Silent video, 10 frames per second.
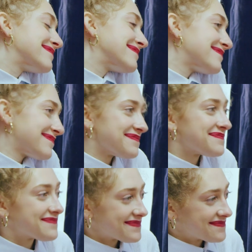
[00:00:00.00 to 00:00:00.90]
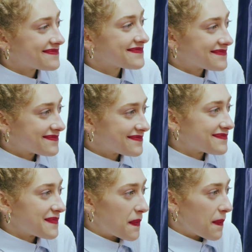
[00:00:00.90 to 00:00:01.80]
um, entertainer of all
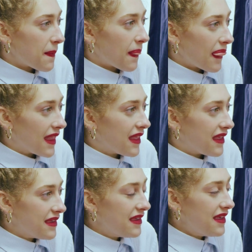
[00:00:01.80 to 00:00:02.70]
time, I would argue.